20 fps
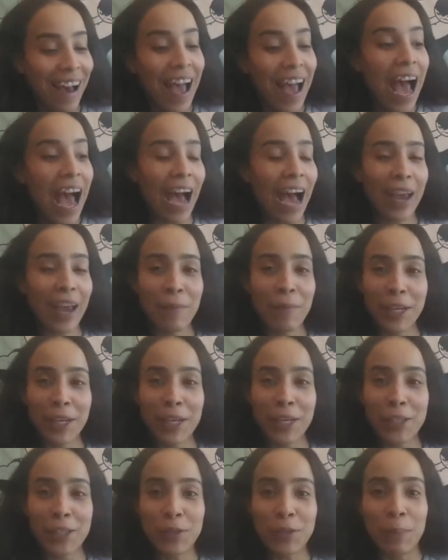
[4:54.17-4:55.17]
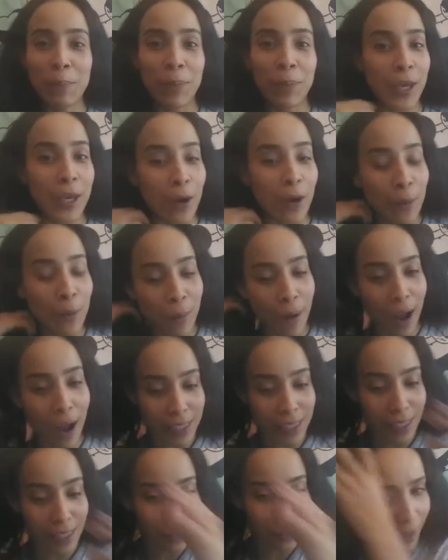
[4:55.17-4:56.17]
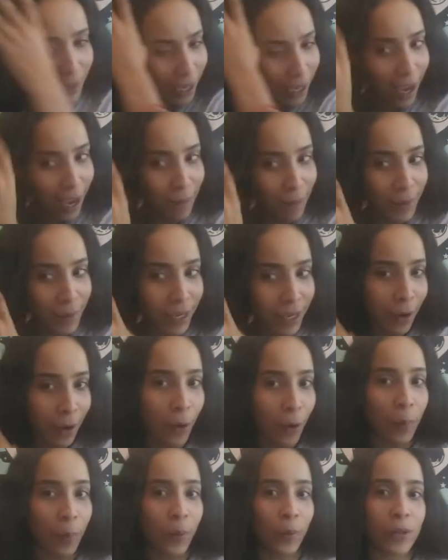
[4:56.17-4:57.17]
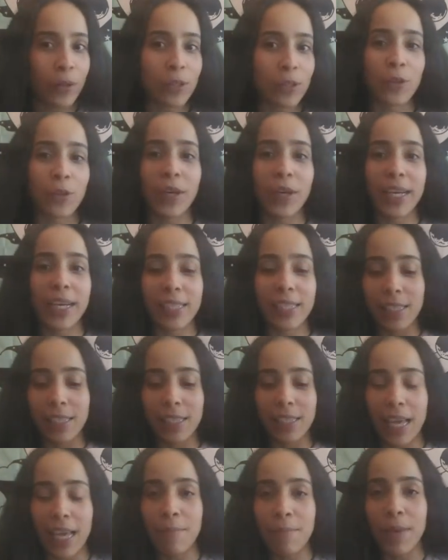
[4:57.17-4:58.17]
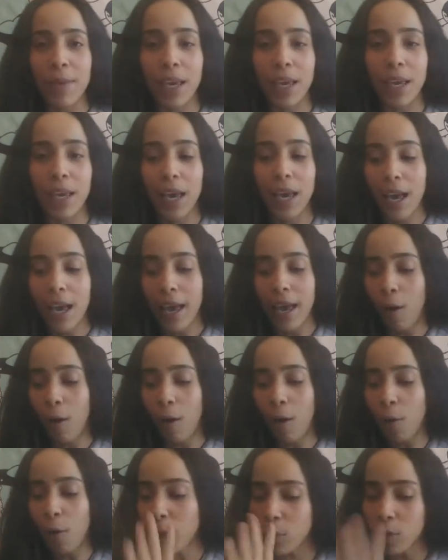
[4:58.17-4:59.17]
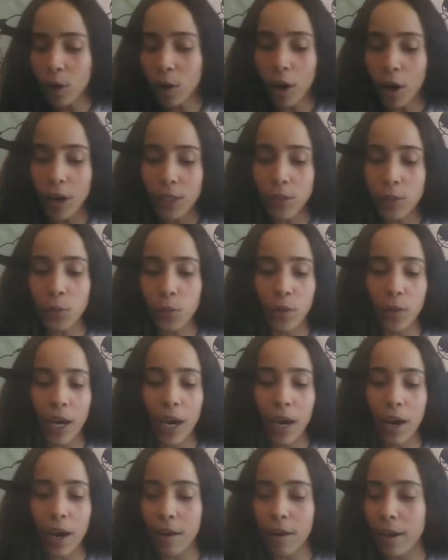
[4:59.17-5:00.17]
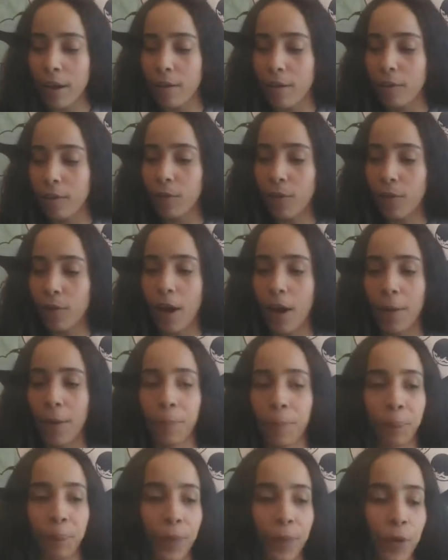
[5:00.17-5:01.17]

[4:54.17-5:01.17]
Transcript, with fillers: I am going to do a P.O. box, okay? I'm going to open one so you guys can send me Oracle cards through there if you